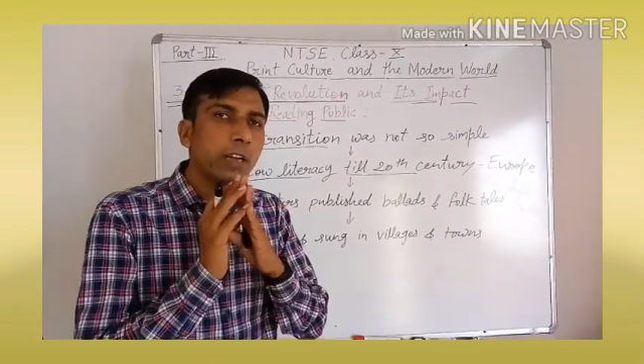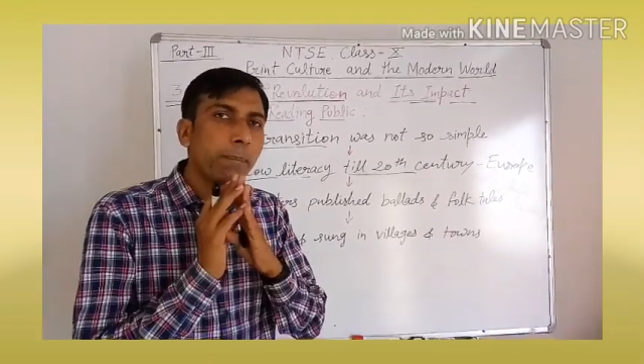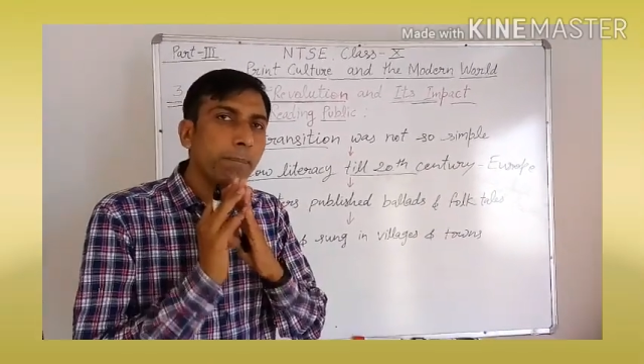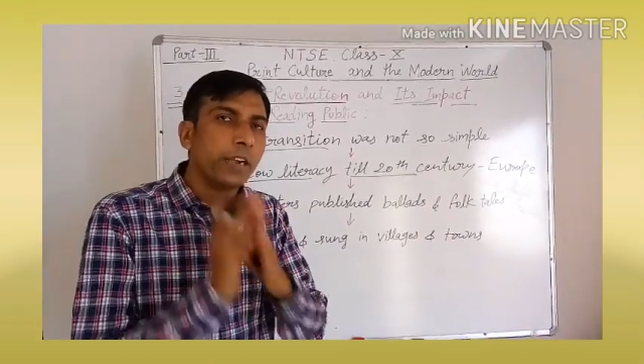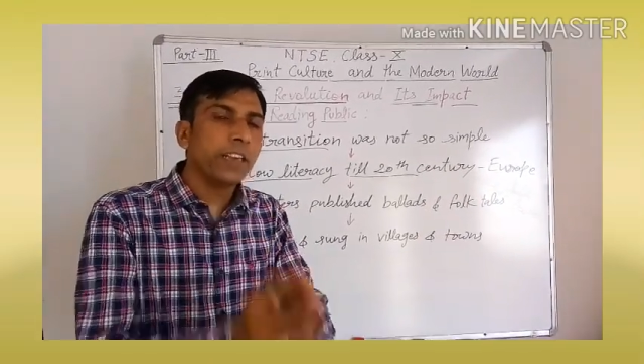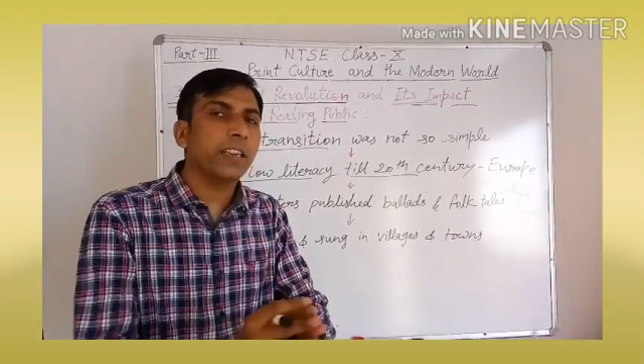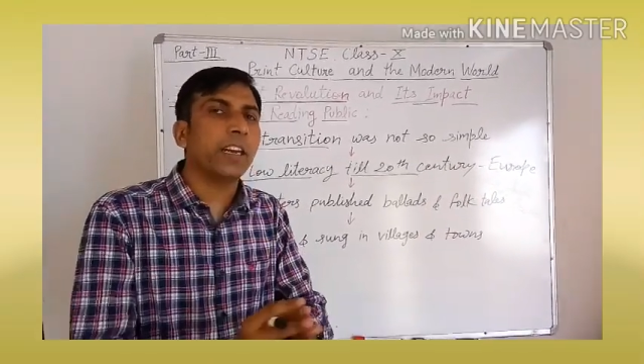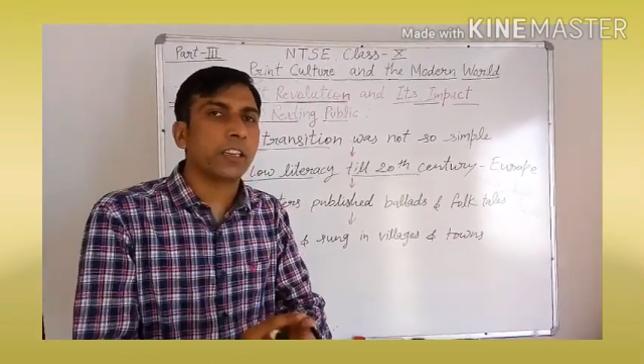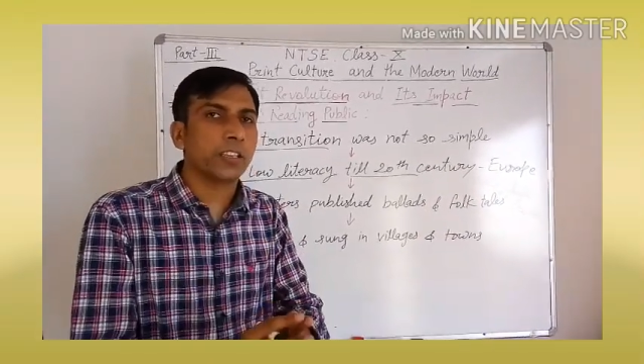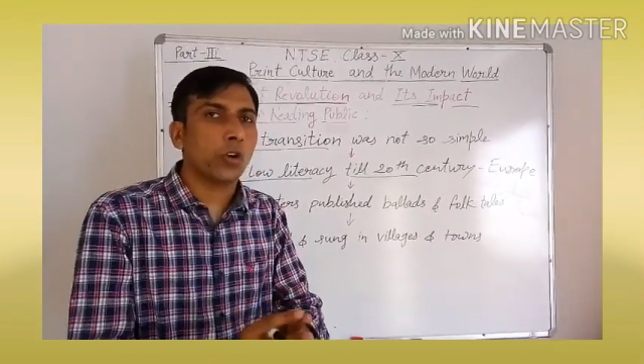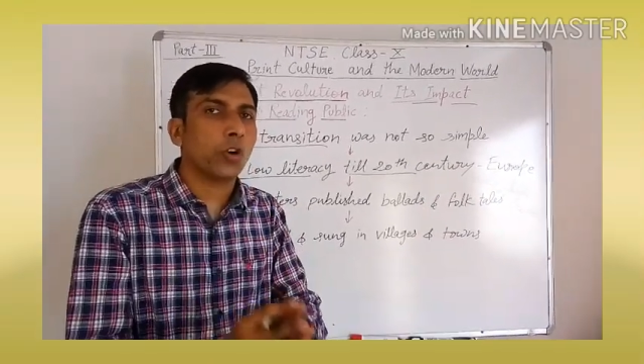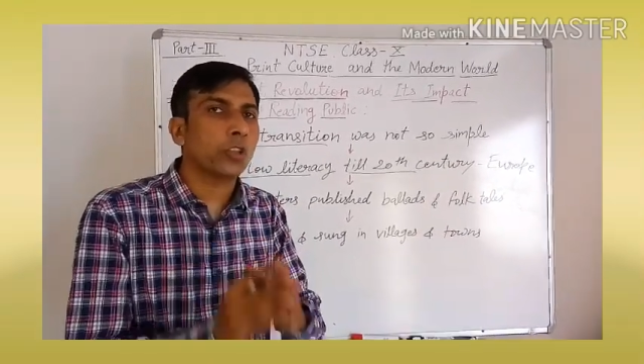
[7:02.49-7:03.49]
the
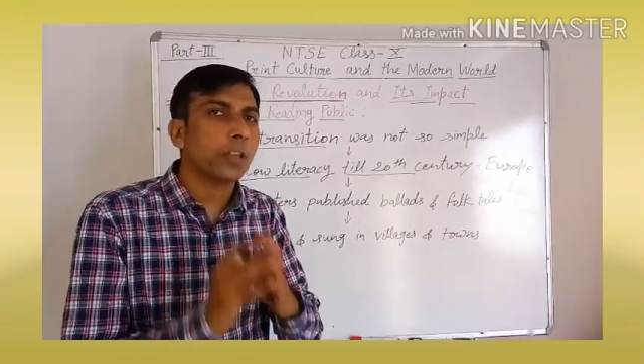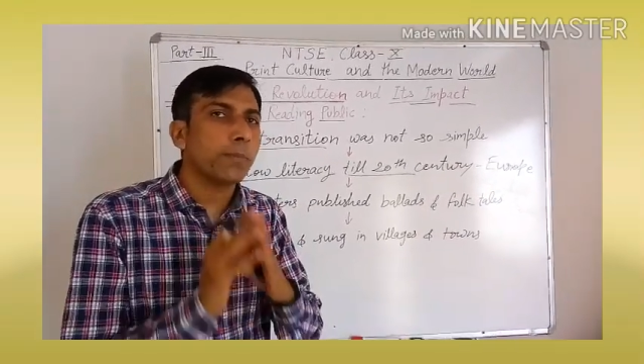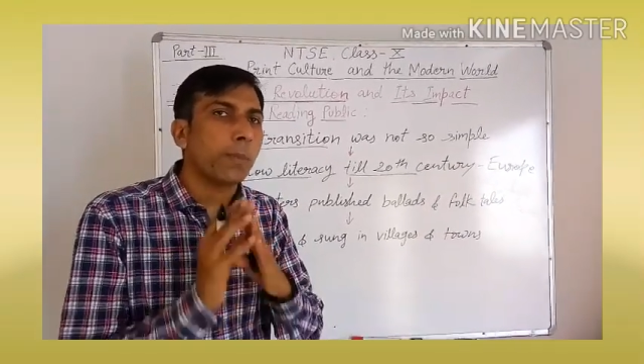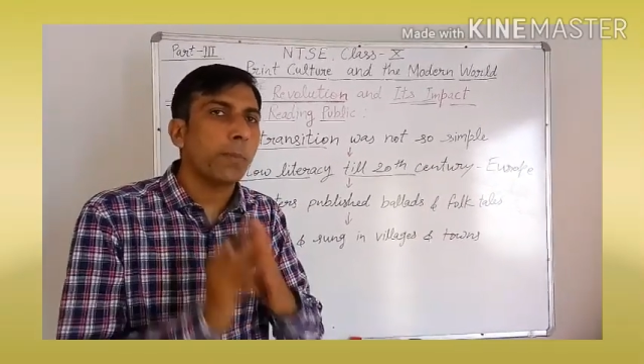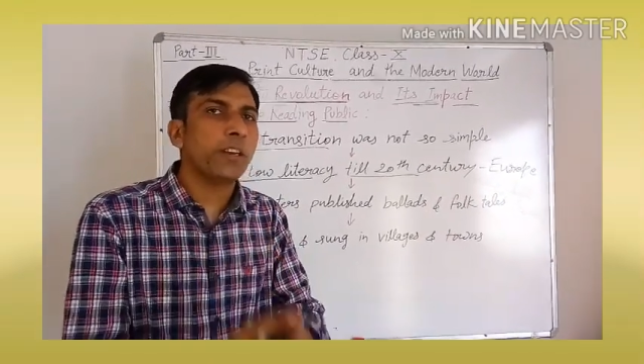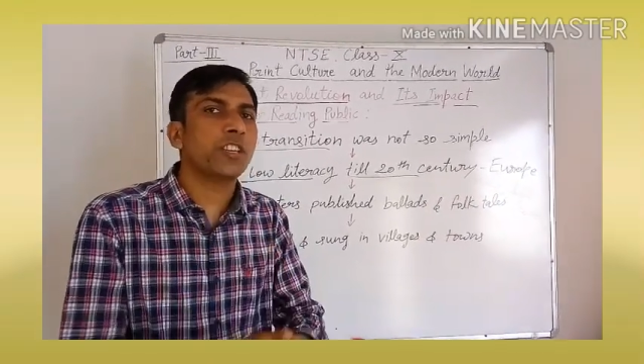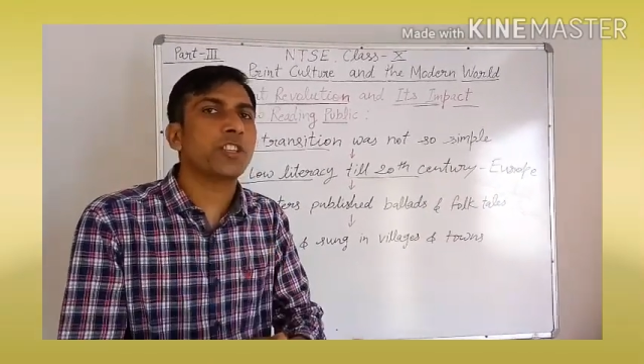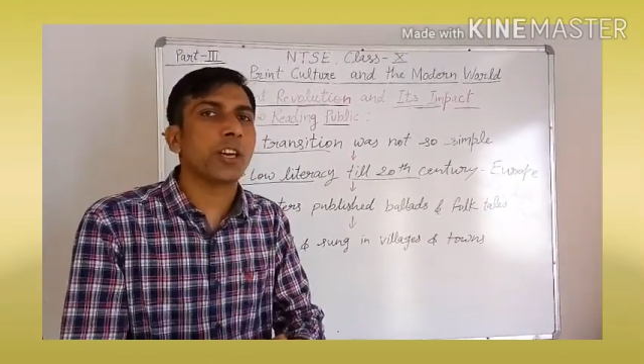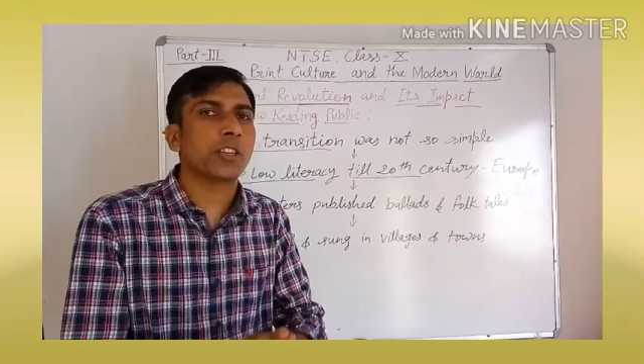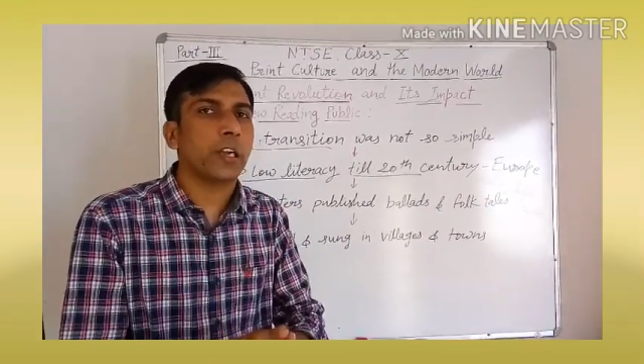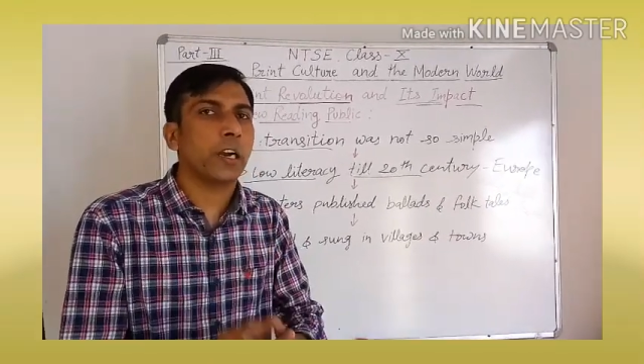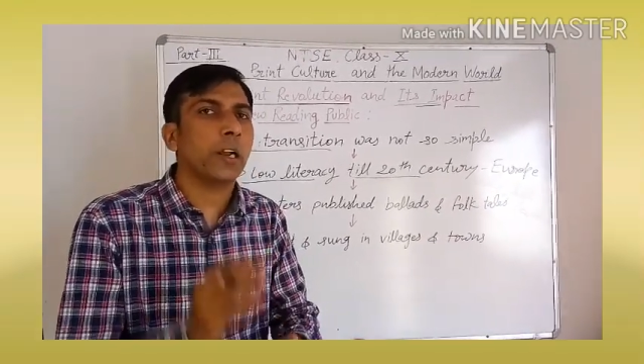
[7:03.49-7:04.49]
printers or the
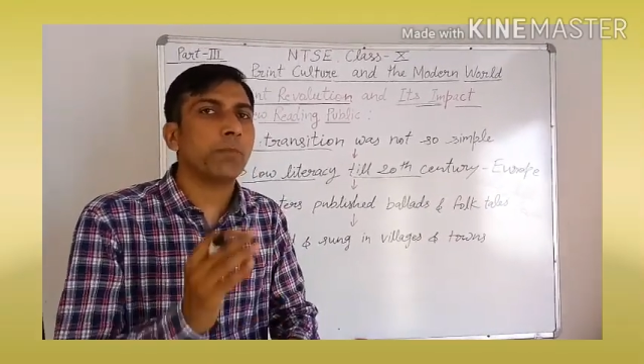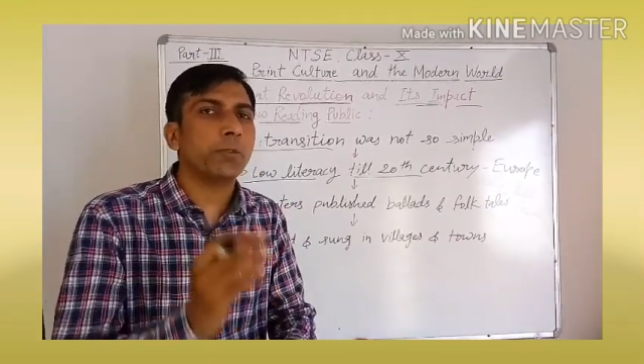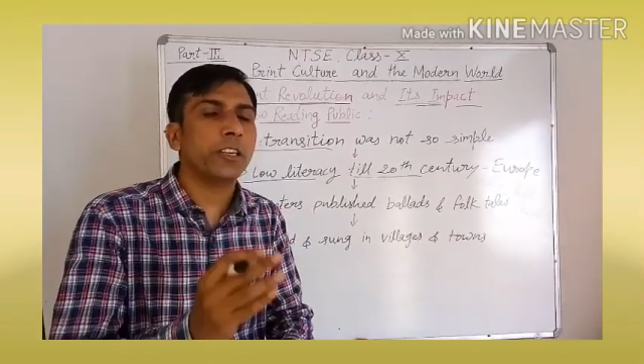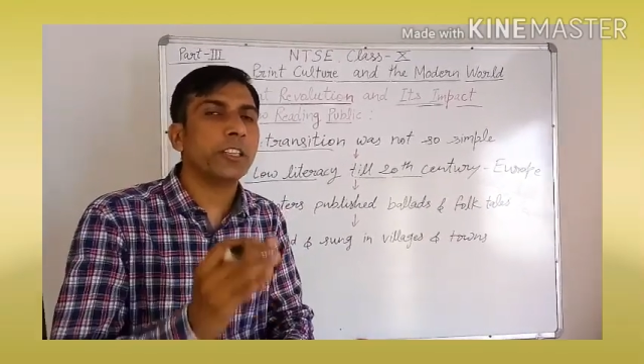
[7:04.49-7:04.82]
publishers adopted